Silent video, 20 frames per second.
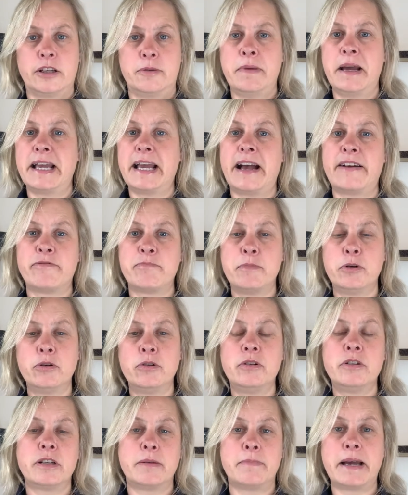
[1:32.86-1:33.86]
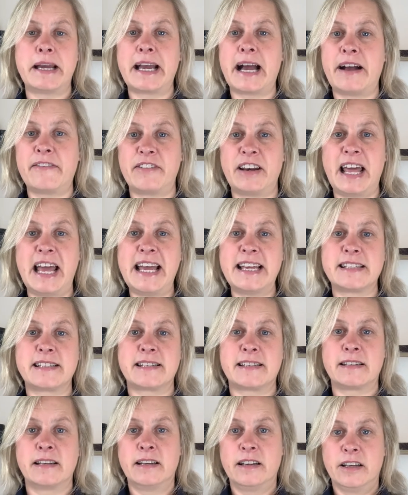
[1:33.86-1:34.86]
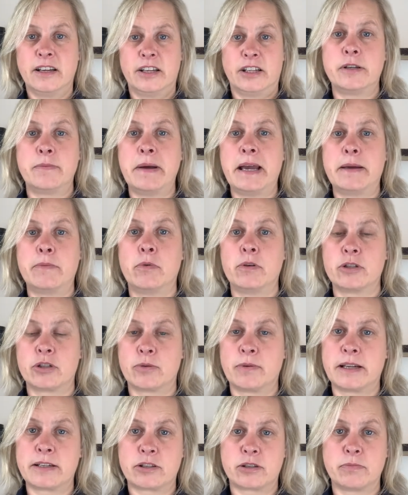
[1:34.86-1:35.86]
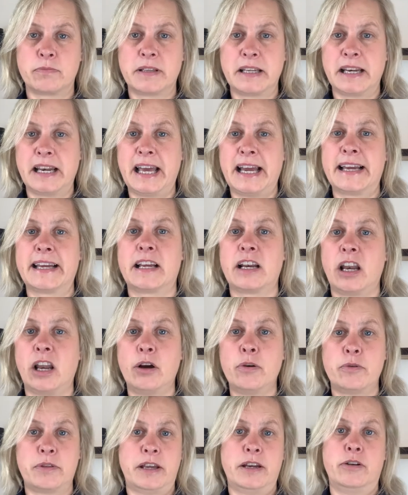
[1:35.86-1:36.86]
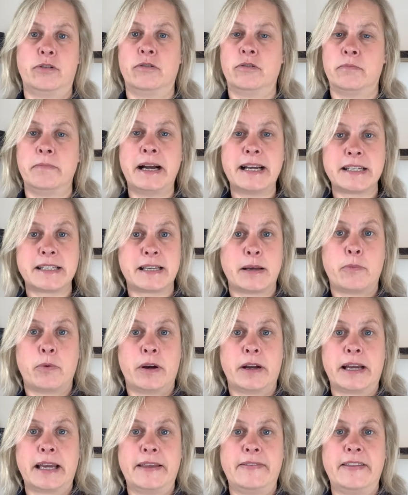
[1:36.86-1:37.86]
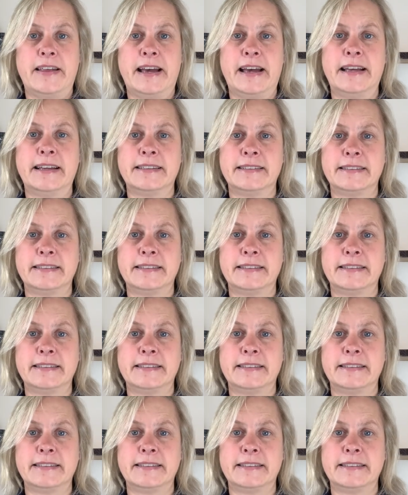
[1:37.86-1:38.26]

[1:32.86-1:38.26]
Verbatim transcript: You may have more, you may have less. You may want to add something like clothing or mindset work in there.